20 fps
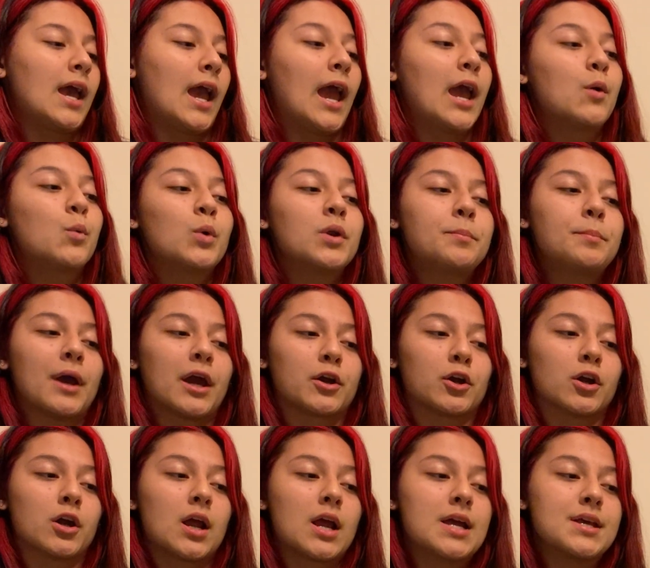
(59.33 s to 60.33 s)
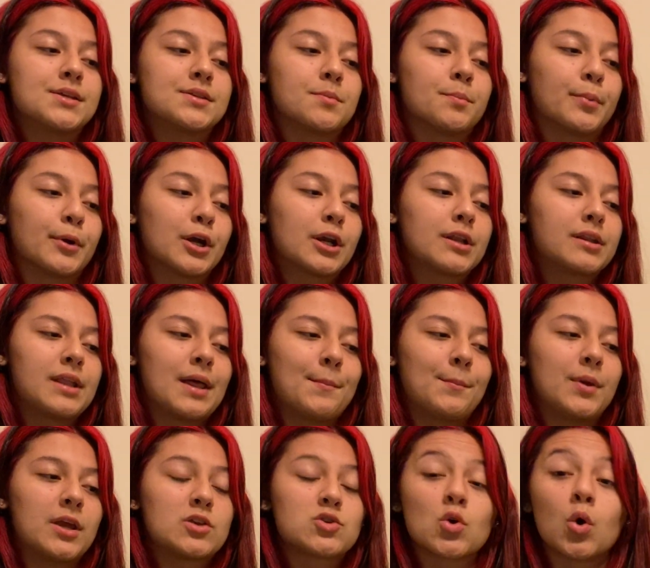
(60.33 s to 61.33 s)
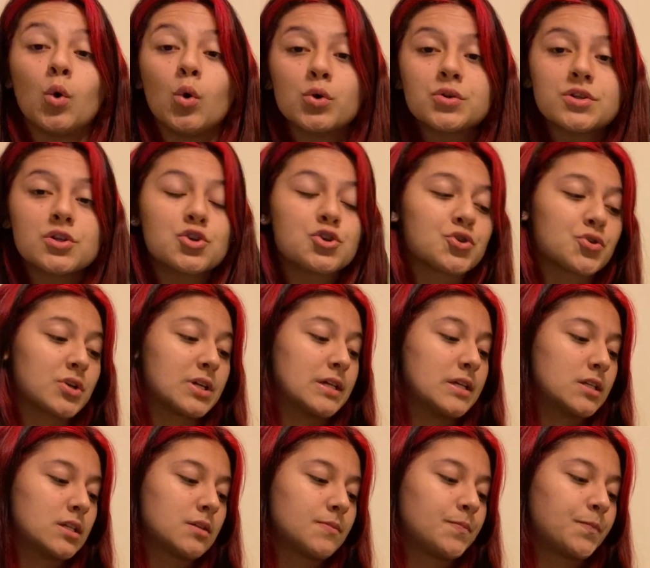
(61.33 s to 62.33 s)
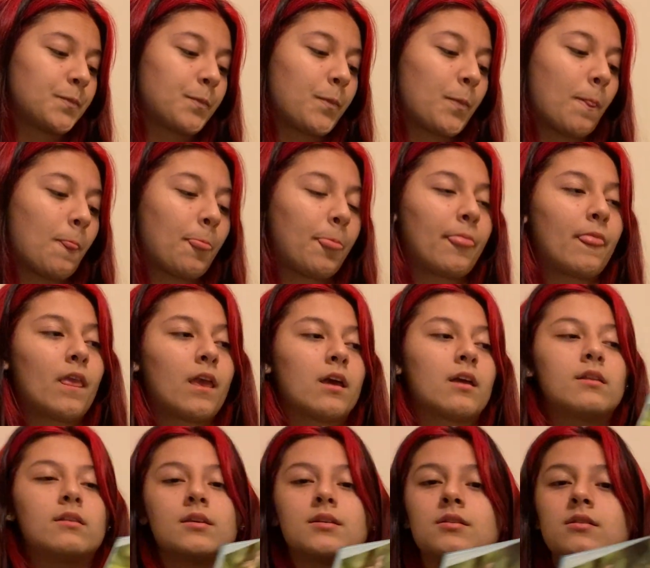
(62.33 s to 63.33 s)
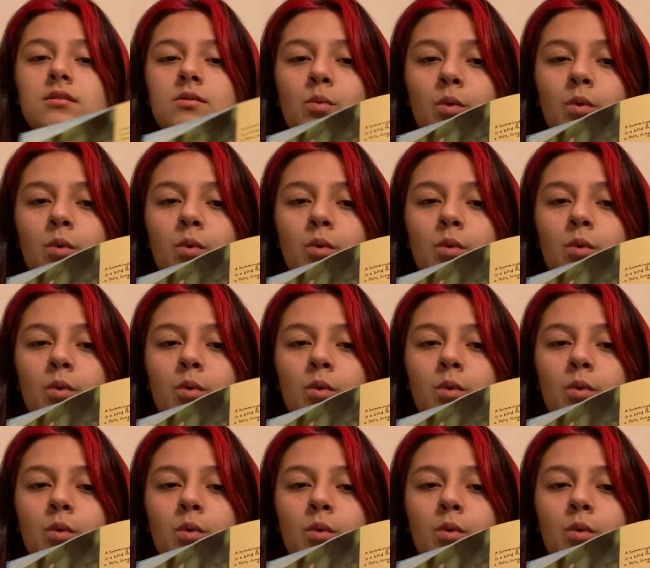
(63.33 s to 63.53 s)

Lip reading: A woodpecker is a bird that makes holes in trees. This is a